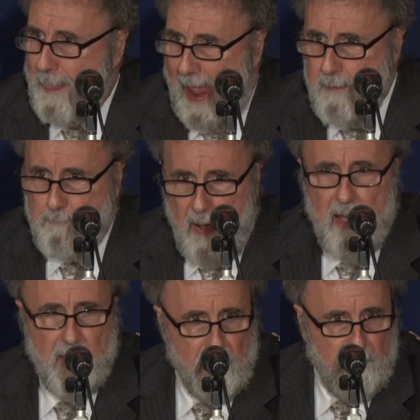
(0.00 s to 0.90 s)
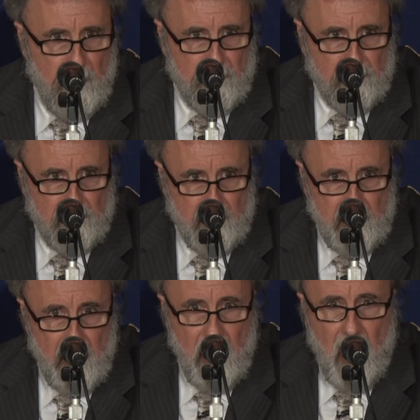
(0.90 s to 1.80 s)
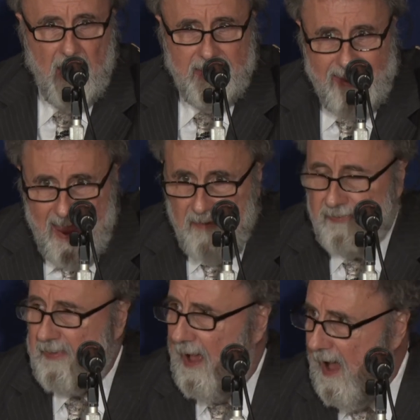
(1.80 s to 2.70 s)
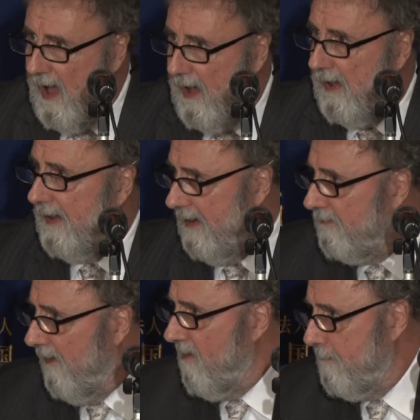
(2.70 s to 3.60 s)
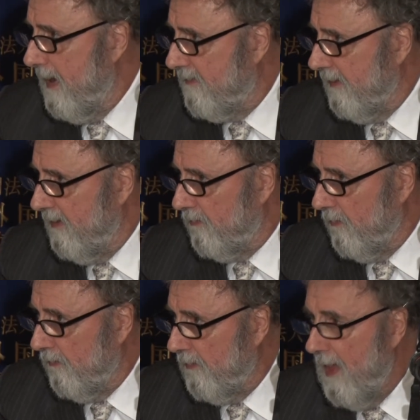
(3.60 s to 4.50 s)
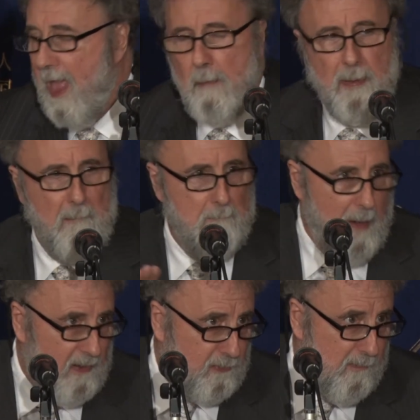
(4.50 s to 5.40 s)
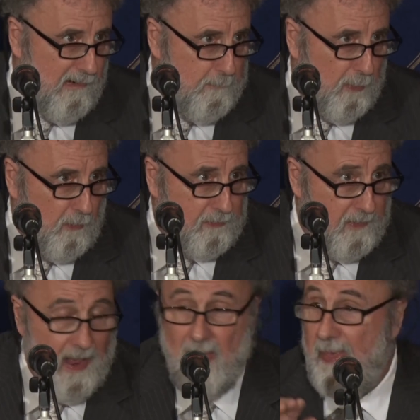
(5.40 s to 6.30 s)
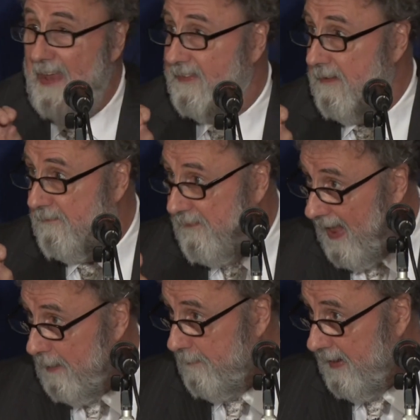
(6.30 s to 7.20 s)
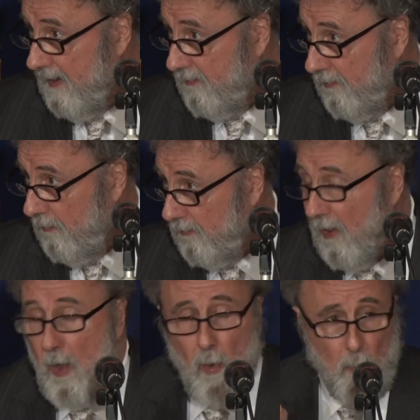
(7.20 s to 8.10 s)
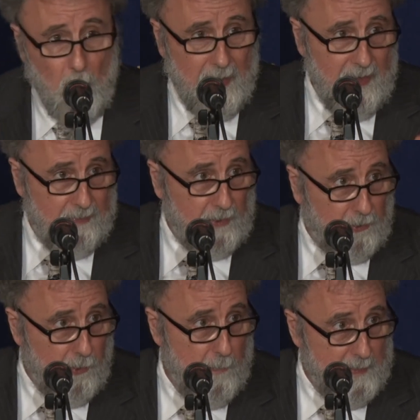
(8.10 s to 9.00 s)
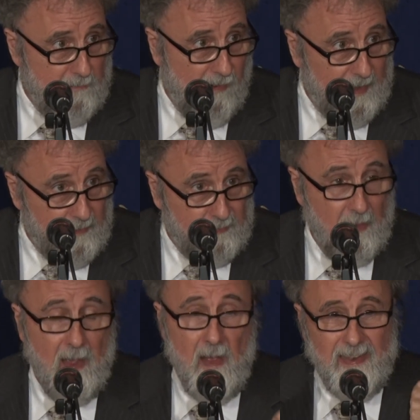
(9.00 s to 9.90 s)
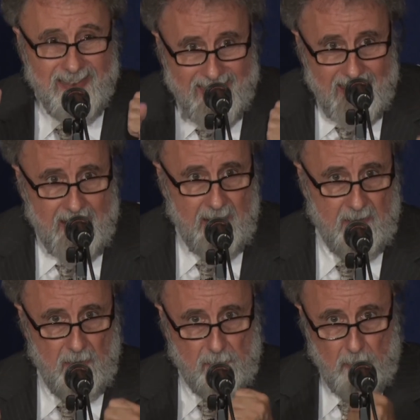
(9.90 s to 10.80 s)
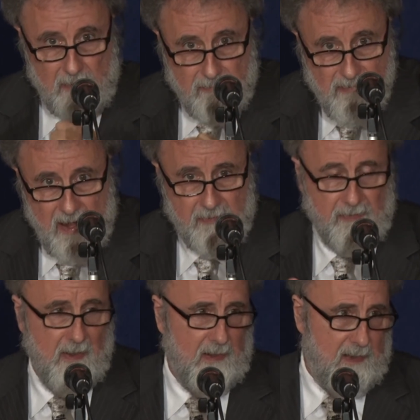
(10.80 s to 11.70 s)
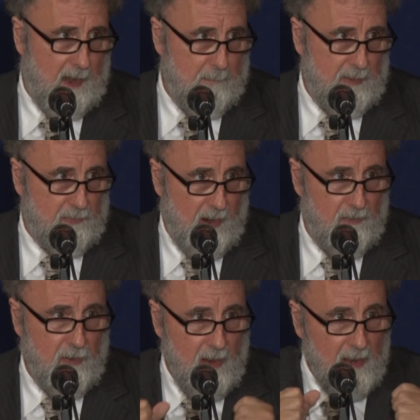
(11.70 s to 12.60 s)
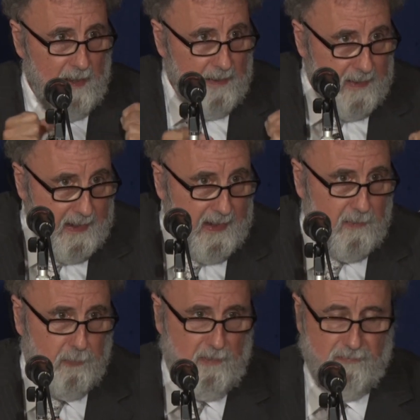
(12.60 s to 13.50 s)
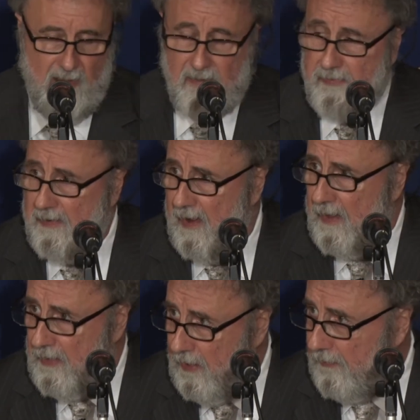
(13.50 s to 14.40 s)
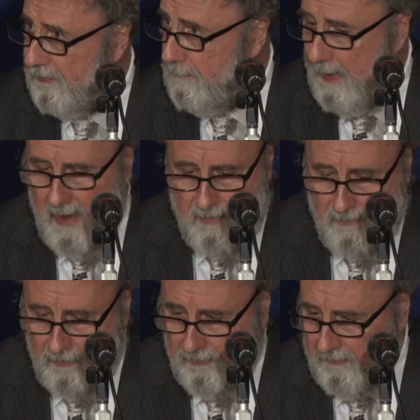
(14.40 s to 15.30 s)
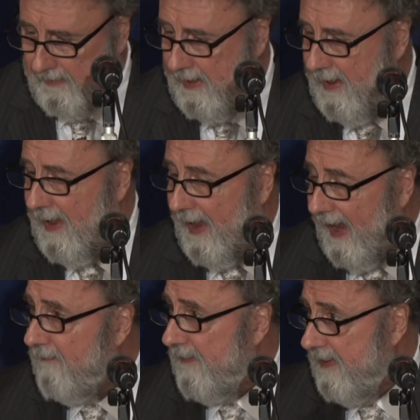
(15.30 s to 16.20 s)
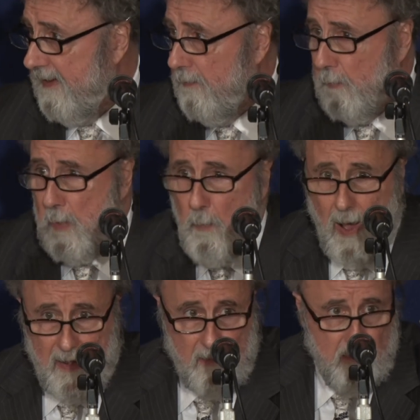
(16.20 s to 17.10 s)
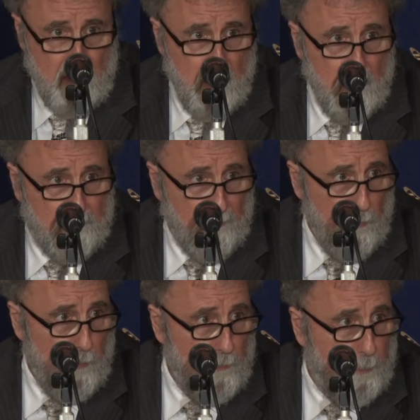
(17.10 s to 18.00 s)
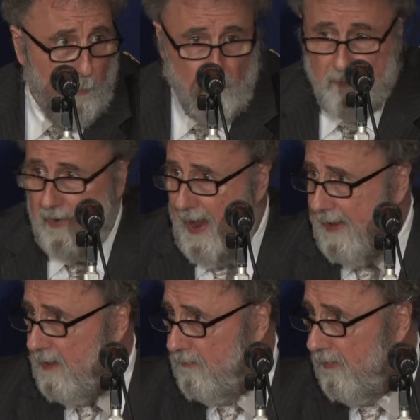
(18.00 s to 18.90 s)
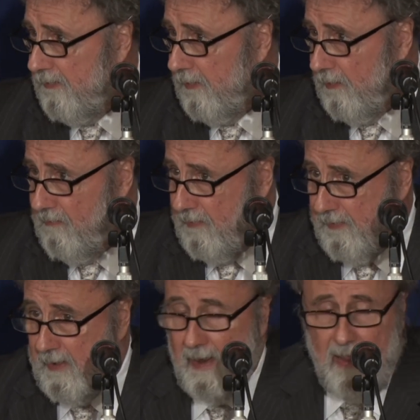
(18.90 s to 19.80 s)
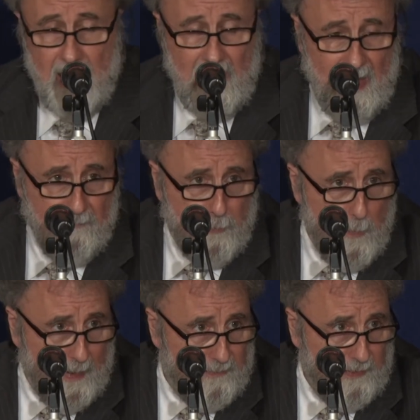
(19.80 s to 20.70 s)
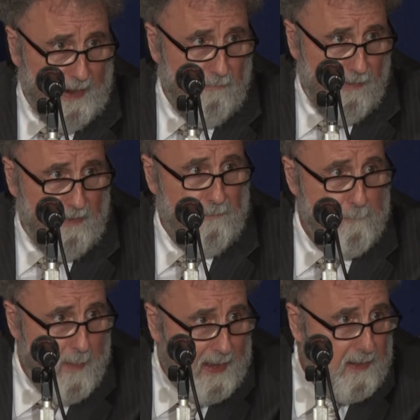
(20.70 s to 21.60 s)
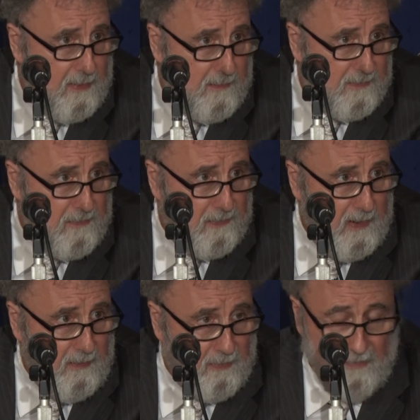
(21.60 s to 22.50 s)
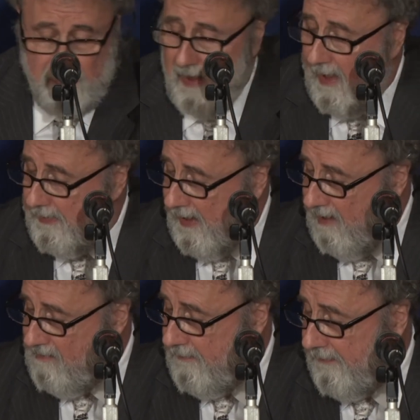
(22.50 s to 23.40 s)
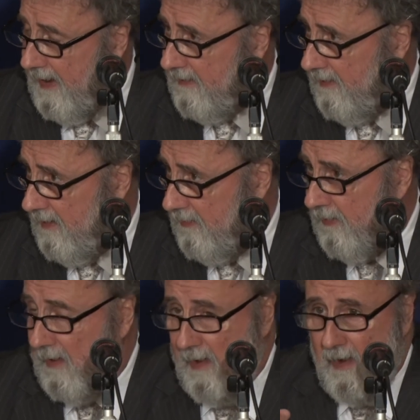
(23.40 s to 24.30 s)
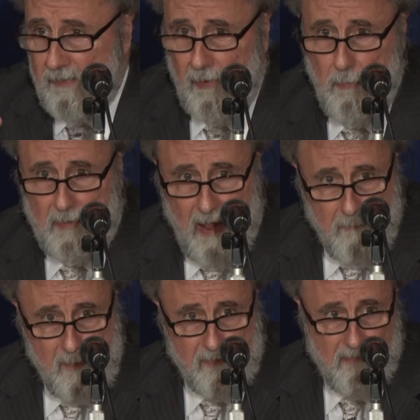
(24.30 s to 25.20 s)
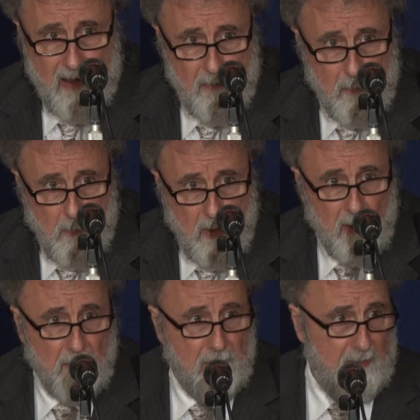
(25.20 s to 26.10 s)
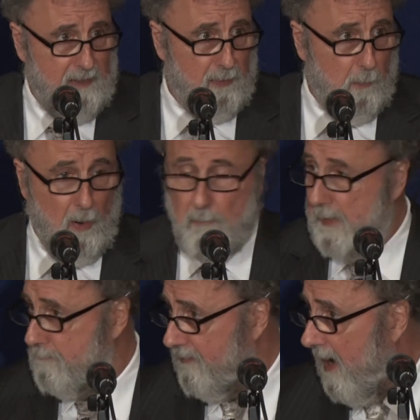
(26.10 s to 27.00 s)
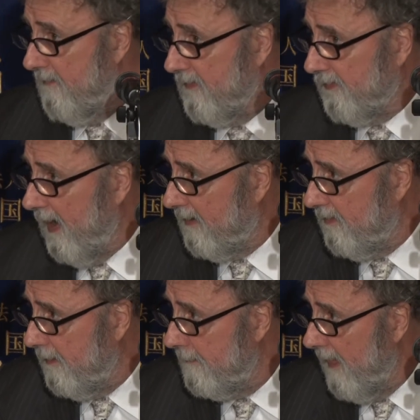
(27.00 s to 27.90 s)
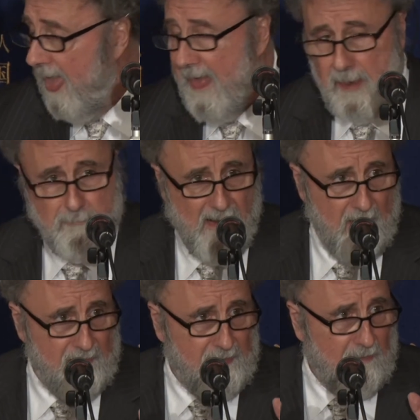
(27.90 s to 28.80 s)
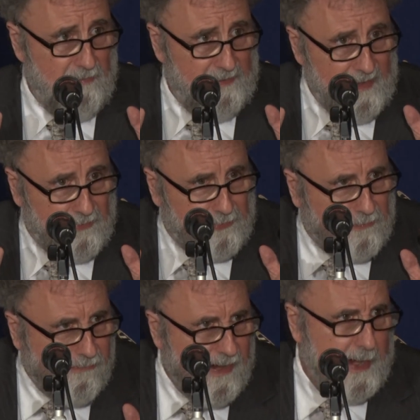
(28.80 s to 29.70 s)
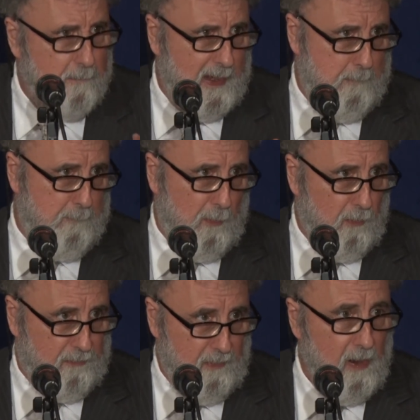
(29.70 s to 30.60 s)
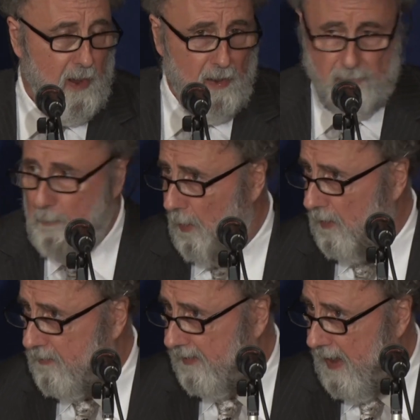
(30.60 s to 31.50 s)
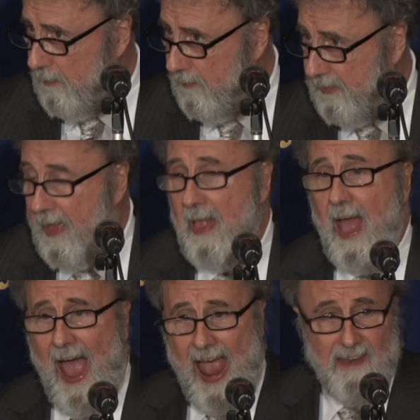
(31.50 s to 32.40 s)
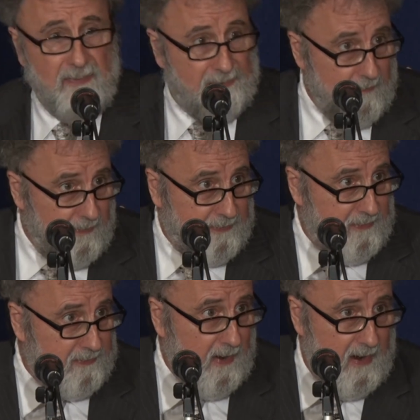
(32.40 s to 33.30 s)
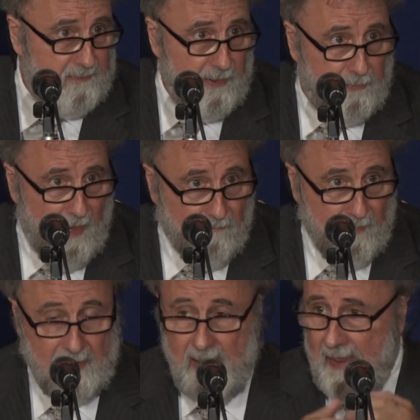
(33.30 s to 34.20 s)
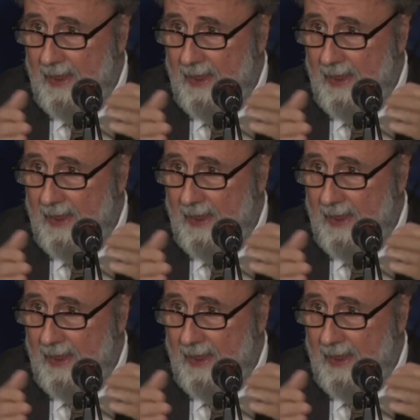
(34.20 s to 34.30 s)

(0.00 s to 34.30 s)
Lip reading: and biodiversity, yes, are environmental issues, but much more important, they're development issues. We, the human race, need to address climate change, need to address the loss of biodiversity, if indeed we want food, water, energy security, if we want to get rid of many of the diseases that are afflicting us. So governments around the world need to work with the private sector. The private sector is extremely important to work together with, and civil society generally.